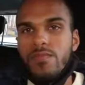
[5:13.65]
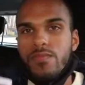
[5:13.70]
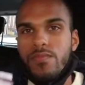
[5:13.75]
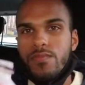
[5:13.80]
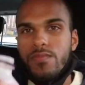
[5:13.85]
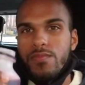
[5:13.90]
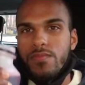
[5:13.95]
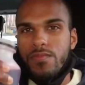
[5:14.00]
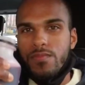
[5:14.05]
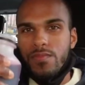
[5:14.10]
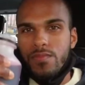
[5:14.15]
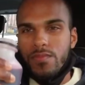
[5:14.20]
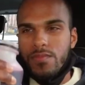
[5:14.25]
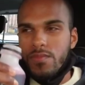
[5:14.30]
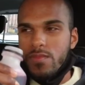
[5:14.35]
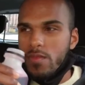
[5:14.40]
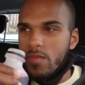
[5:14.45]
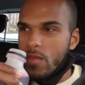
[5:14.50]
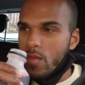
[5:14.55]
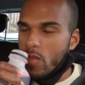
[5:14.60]

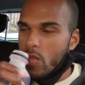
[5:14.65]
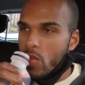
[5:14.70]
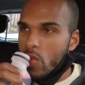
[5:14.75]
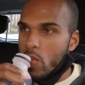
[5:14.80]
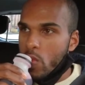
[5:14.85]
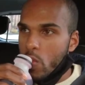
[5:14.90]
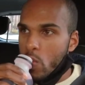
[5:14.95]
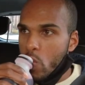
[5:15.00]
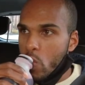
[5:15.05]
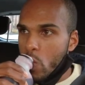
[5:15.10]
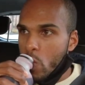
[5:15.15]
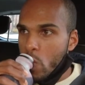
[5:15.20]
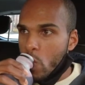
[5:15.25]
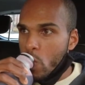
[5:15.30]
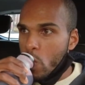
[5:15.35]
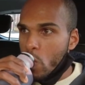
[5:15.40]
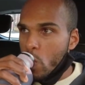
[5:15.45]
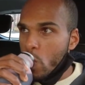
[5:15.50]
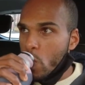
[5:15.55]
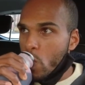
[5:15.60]

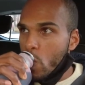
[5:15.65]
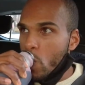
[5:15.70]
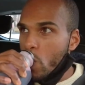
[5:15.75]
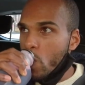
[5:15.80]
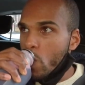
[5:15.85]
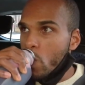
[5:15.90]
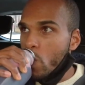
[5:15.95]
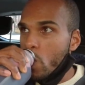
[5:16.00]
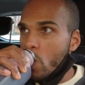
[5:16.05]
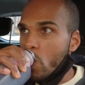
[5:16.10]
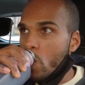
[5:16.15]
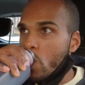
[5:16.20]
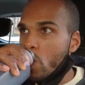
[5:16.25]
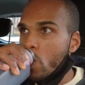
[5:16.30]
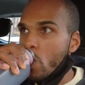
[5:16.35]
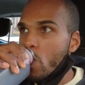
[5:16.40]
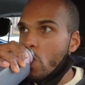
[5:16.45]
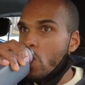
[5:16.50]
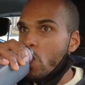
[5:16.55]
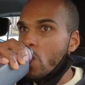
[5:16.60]

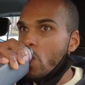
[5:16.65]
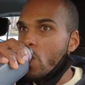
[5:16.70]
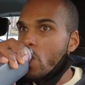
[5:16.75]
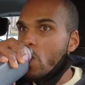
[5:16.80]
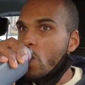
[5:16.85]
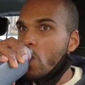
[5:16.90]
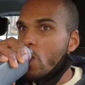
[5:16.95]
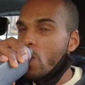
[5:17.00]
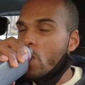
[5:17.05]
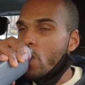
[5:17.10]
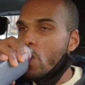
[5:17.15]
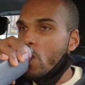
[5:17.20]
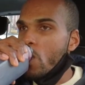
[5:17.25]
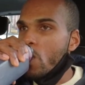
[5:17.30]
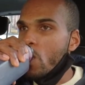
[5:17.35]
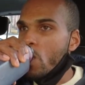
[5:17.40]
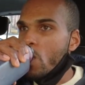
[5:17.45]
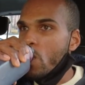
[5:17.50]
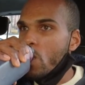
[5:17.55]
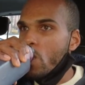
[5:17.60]

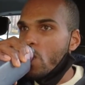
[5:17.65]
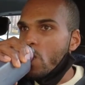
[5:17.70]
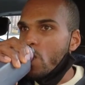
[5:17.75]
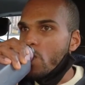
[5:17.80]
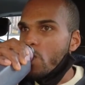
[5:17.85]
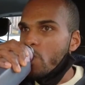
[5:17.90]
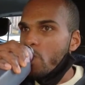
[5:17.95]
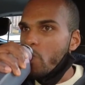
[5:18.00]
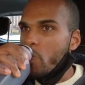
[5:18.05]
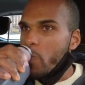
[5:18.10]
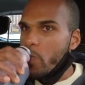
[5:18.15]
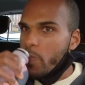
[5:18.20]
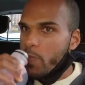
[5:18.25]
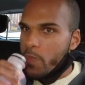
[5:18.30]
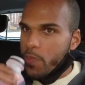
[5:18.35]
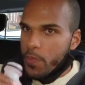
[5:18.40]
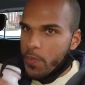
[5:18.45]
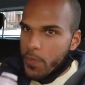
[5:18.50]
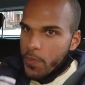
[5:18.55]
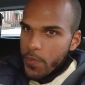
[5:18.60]

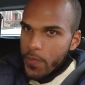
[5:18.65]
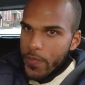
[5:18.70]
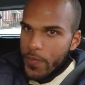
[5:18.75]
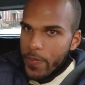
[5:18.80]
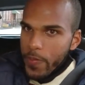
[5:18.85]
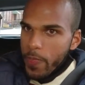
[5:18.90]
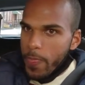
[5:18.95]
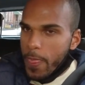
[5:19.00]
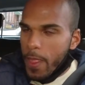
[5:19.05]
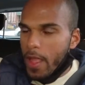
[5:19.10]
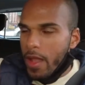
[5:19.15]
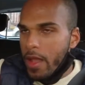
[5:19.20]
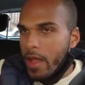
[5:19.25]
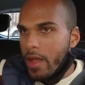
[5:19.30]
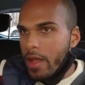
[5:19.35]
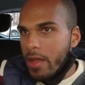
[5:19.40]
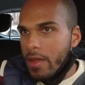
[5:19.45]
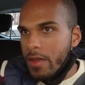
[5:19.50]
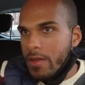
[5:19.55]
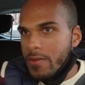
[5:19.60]

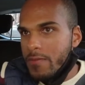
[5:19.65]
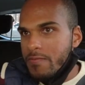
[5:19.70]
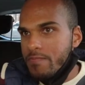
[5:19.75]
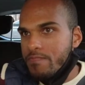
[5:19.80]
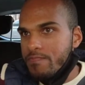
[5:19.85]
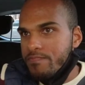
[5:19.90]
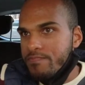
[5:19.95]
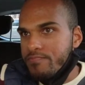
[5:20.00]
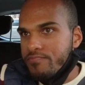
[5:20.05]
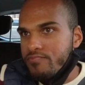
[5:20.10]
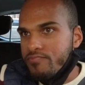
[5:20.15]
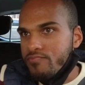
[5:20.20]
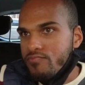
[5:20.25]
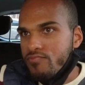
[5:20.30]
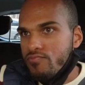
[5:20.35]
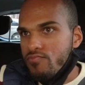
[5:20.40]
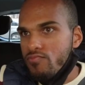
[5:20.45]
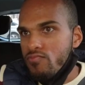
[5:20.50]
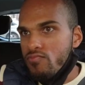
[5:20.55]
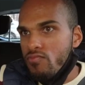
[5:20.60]

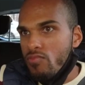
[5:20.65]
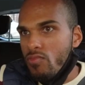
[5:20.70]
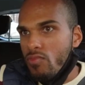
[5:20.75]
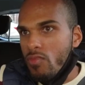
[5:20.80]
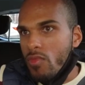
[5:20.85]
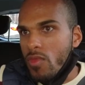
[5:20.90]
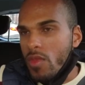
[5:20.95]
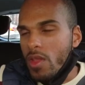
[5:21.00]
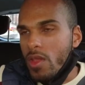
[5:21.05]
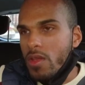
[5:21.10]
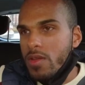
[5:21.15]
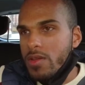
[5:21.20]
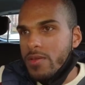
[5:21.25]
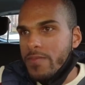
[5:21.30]
Nothing is said.